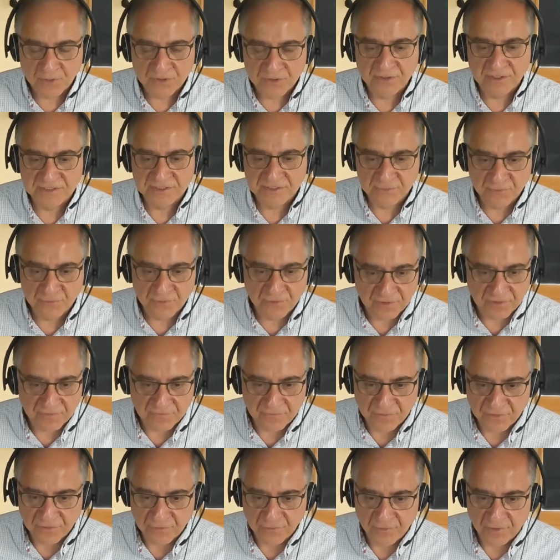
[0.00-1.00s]
what doesn't
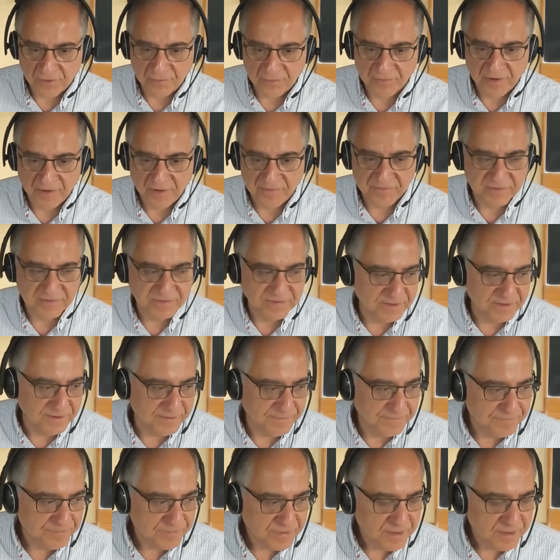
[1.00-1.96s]
work for quantum gravity.